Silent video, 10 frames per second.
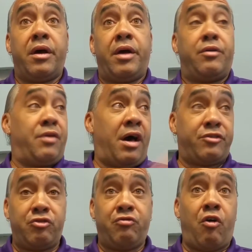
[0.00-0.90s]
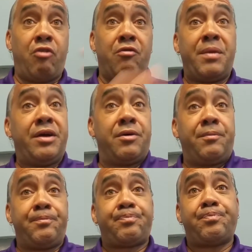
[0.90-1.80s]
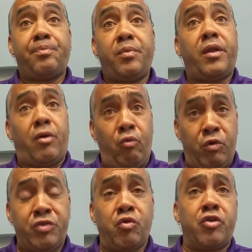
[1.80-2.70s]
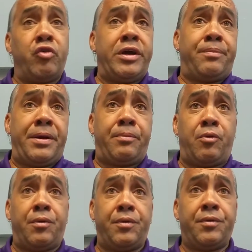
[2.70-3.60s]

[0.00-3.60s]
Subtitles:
And not too far from here, which were Creek people.